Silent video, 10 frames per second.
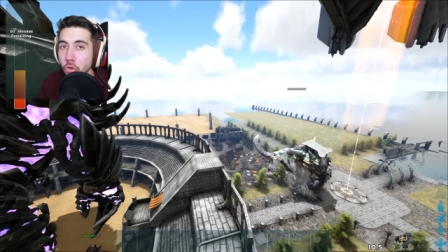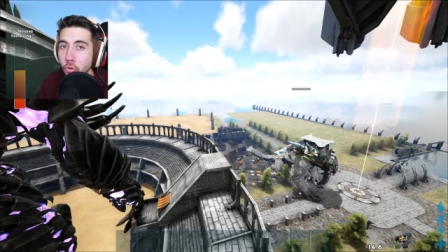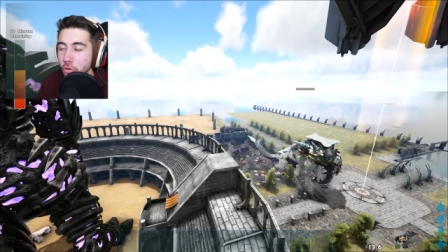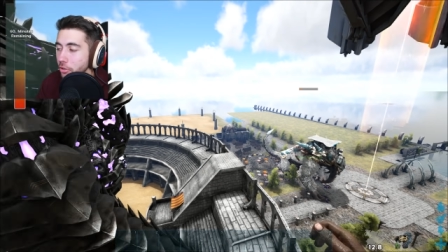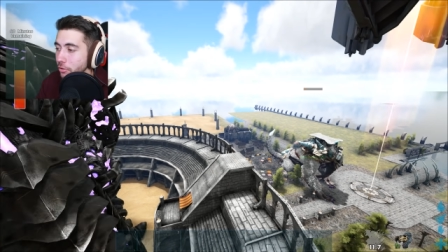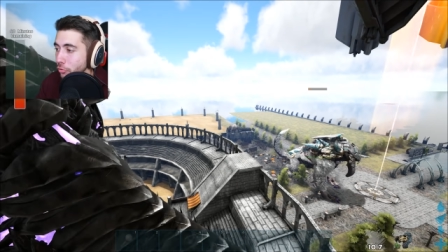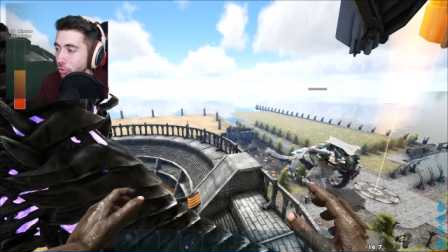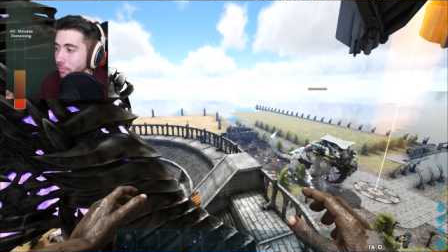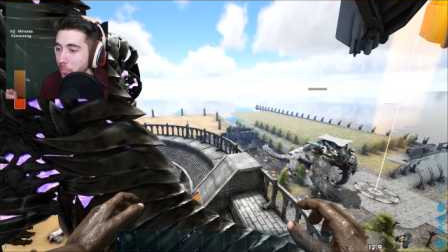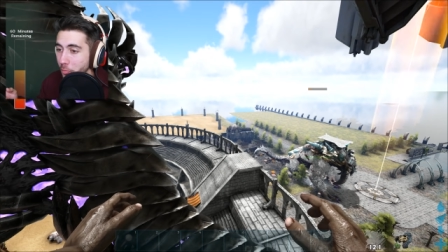You, you
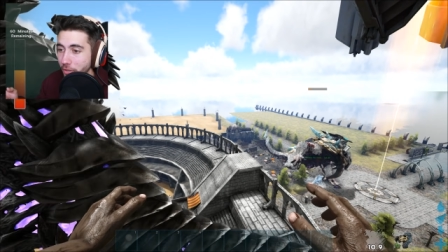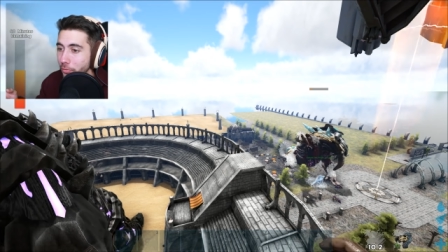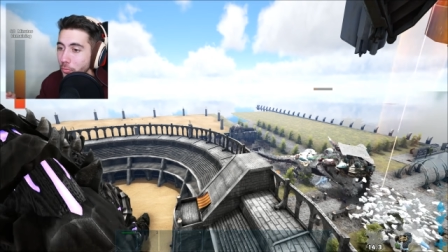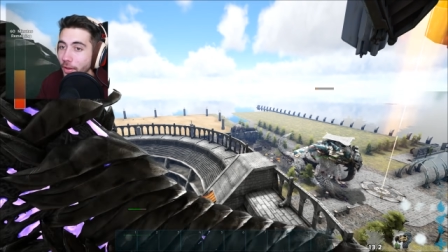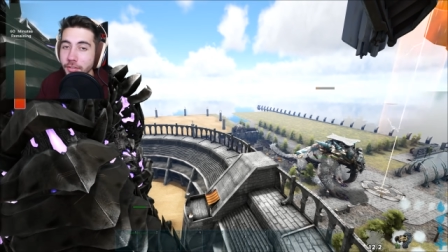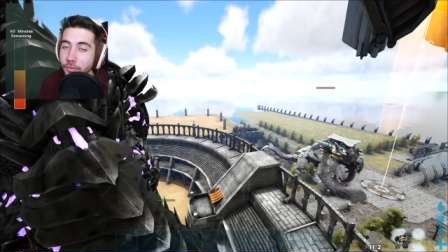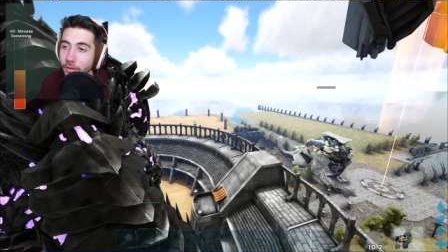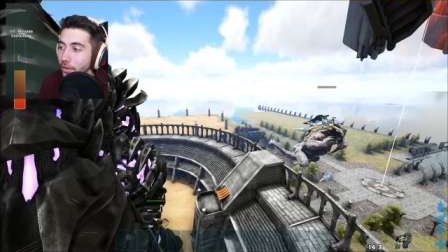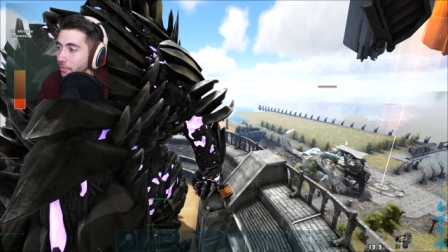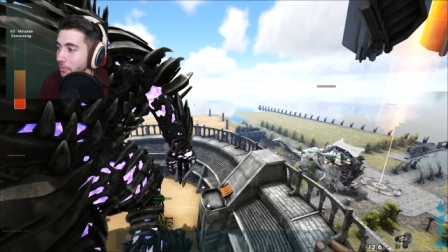shouldn't be able to get through that,
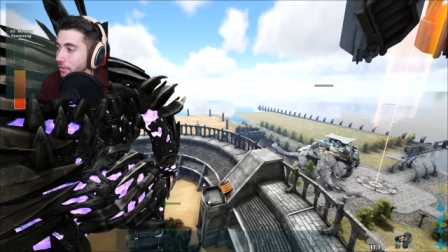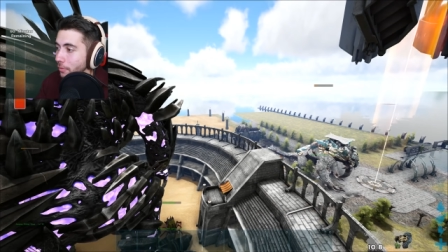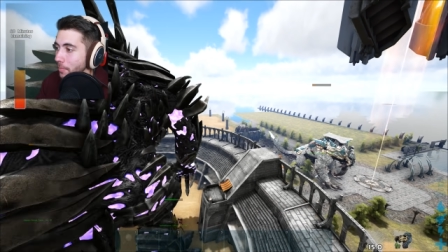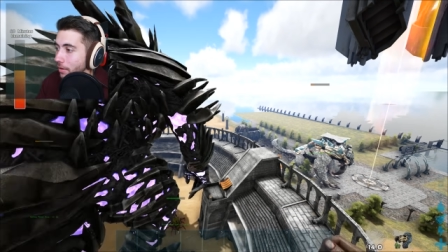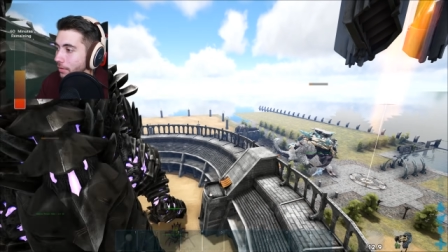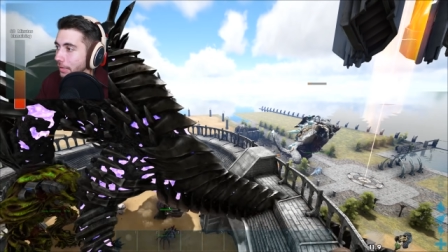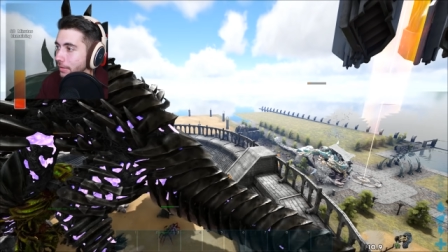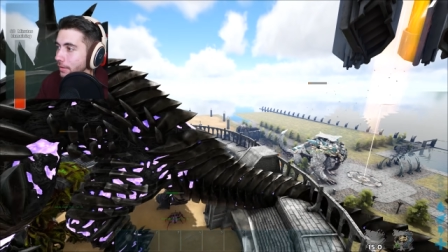so I don't, I don't really know about...